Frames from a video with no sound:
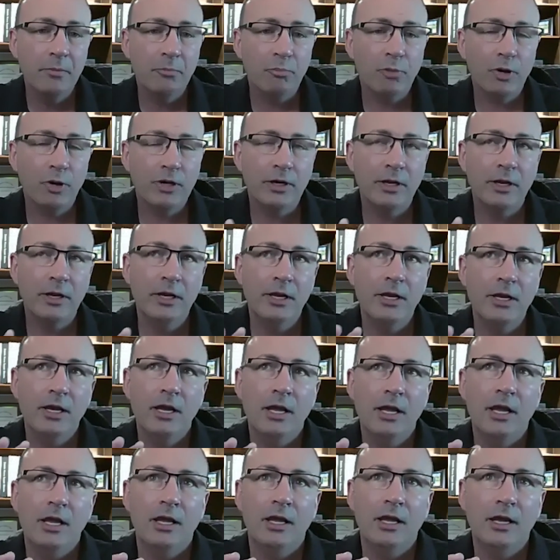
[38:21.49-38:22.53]
But
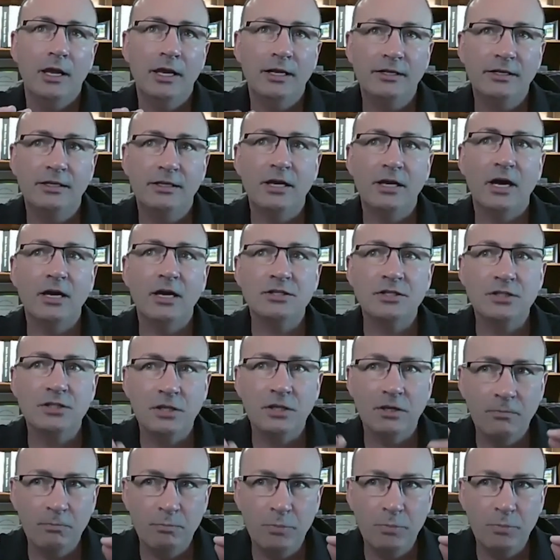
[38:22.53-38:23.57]
it
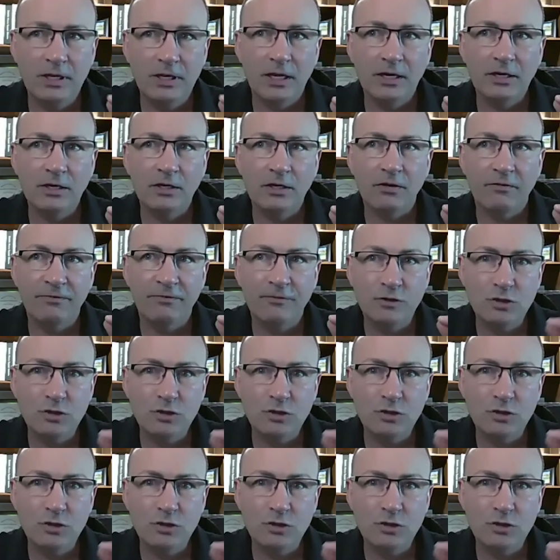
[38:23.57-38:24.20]
does begin to